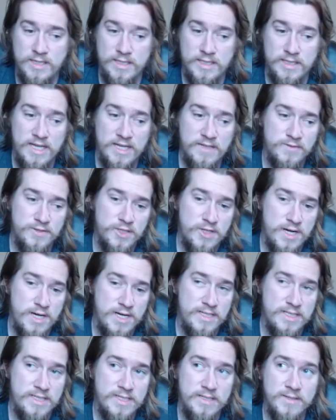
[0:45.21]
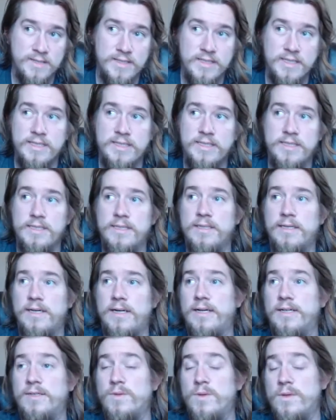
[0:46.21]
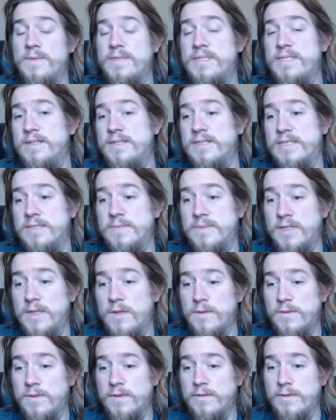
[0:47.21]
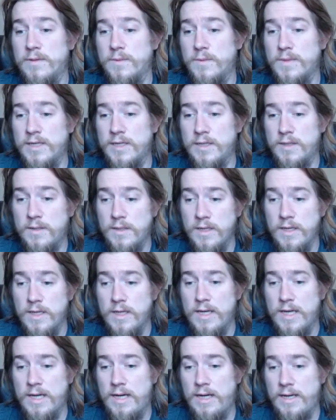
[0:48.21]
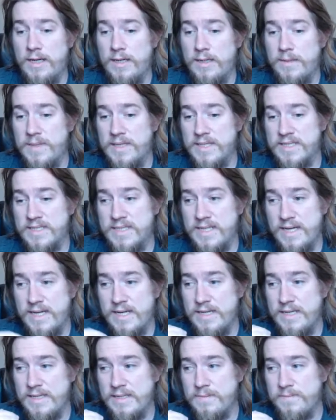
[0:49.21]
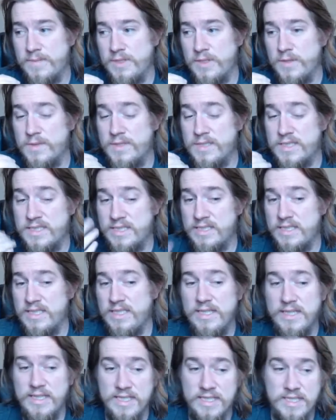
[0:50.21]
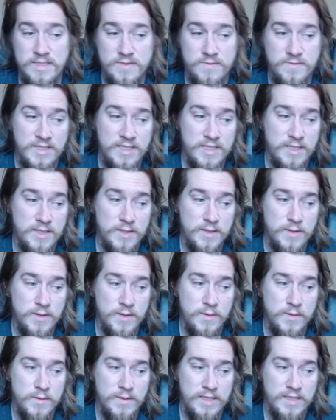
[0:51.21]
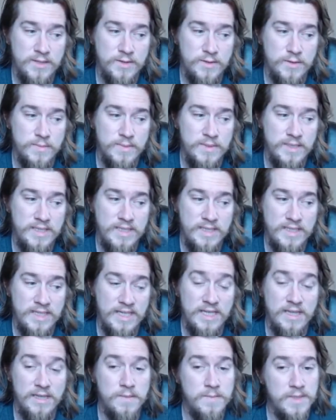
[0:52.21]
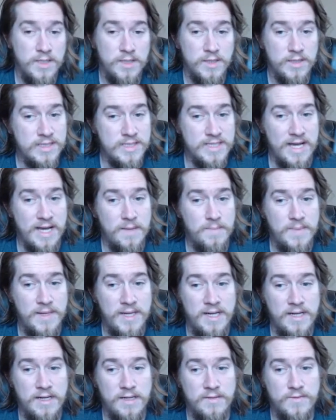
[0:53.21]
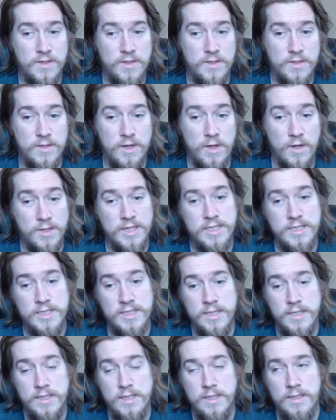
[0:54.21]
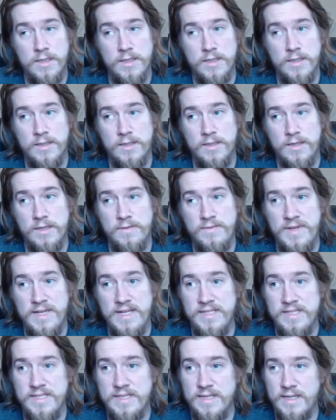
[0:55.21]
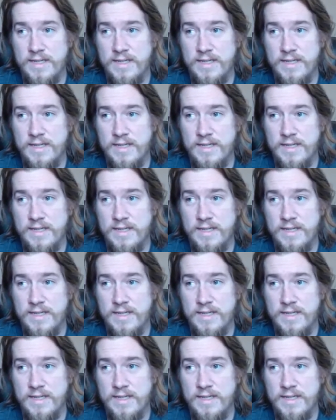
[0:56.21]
The Alpha Trion series, tournament series, has been going really, really well. By the time you see this video, it'll be in the middle of the top 8 of our August event.